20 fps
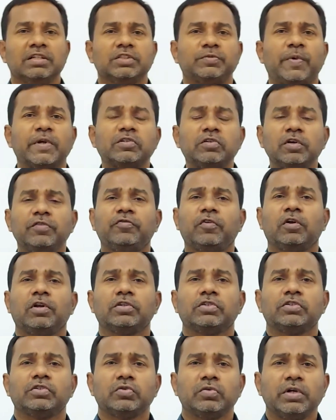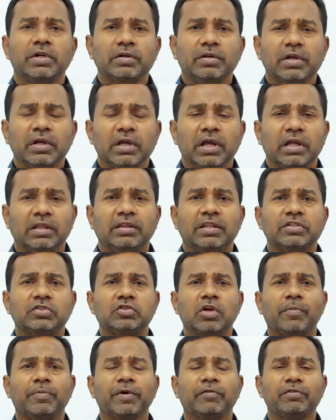Especially if you're a student, this
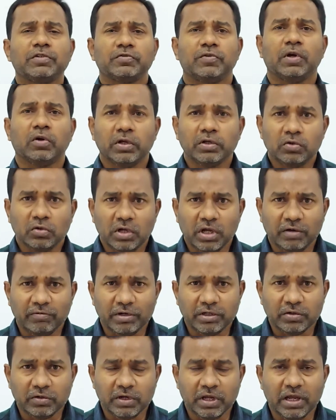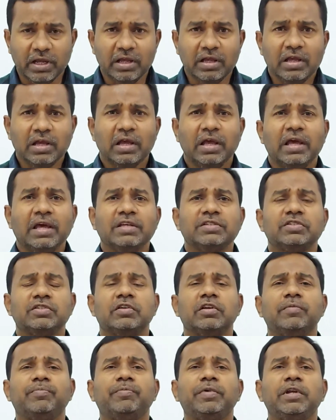topic which we're going to cover today is
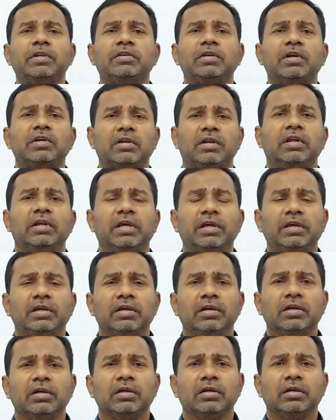repeatedly